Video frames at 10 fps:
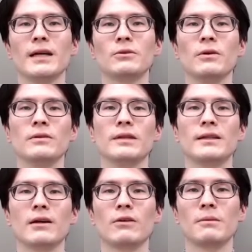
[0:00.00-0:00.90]
There are
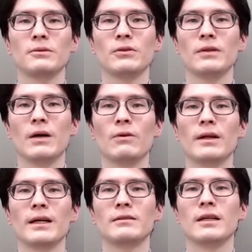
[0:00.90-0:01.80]
two major issues
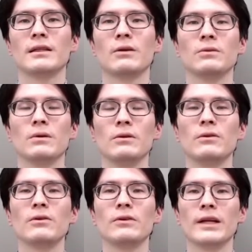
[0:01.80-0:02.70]
that needed to be
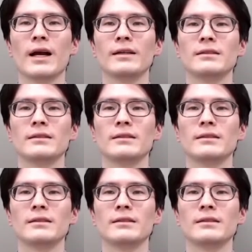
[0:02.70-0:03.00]
addressed.